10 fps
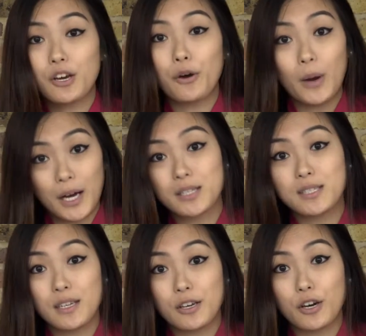go
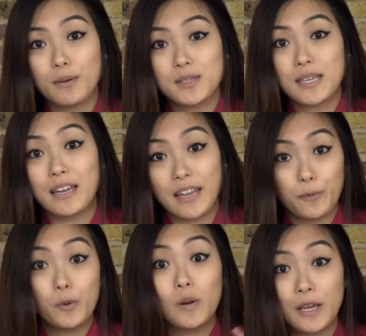under the gums and
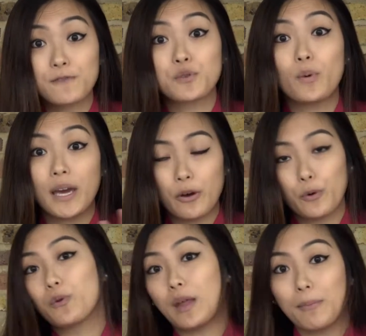that will lift away
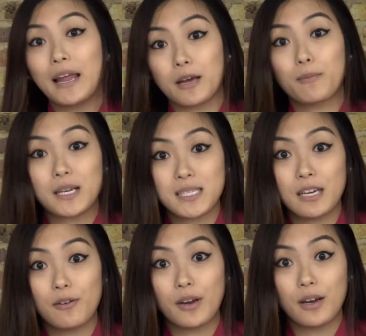all that plaque
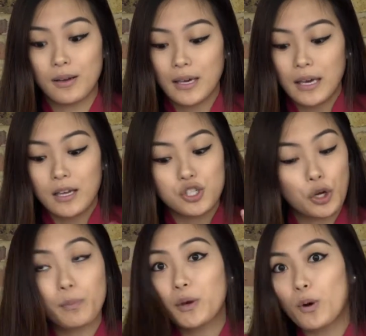bacteria.
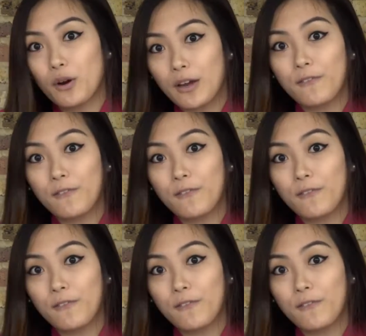Don't be worried